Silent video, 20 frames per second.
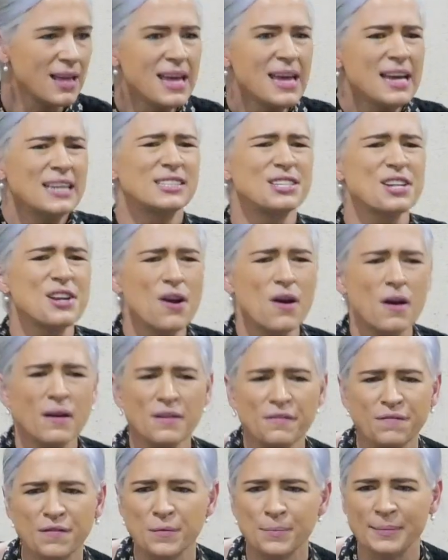It's an honor
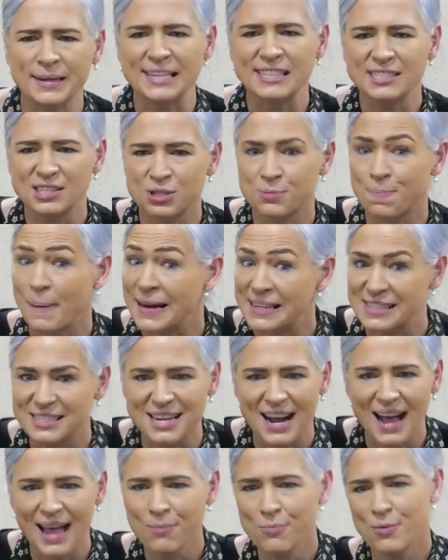for me to spend
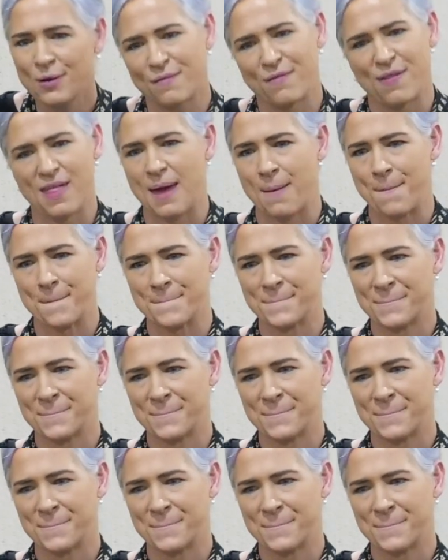time with them.